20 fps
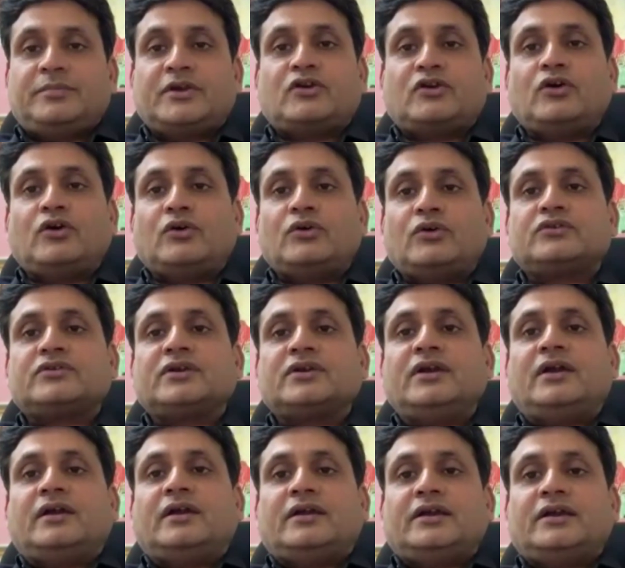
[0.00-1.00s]

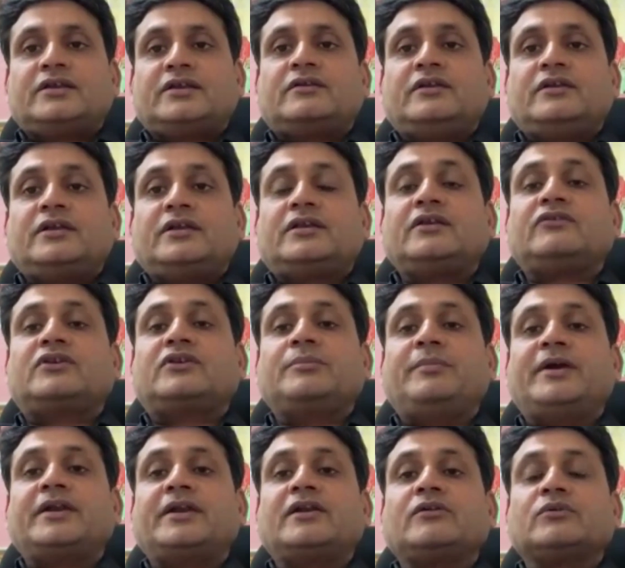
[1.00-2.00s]
Because it is
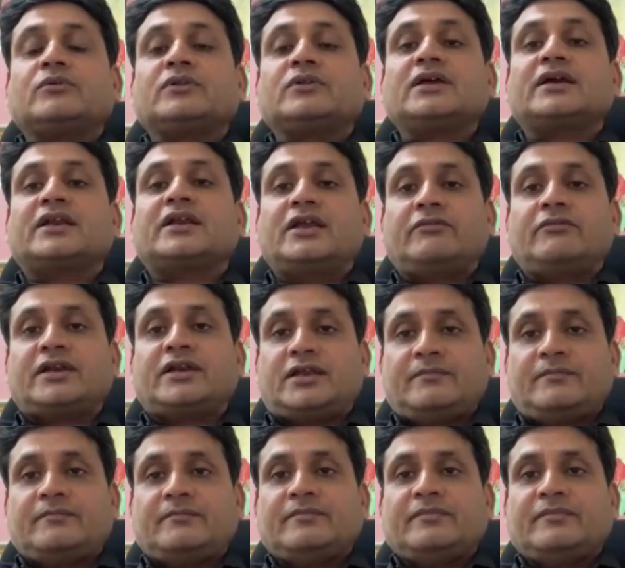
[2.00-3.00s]
dependent on the
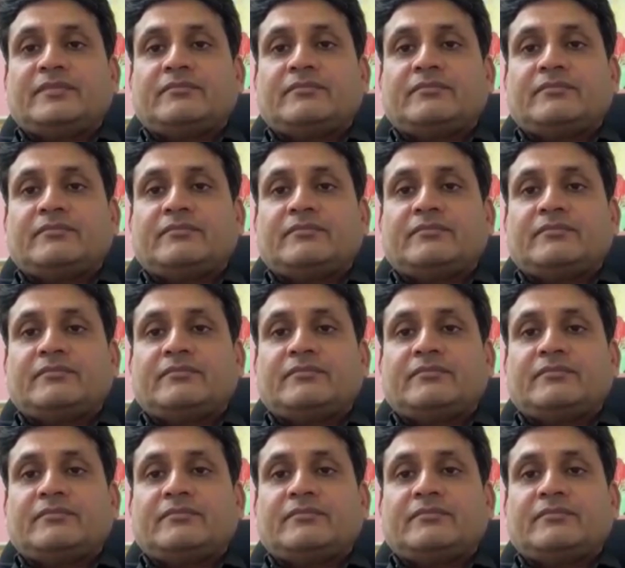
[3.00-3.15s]
gravity.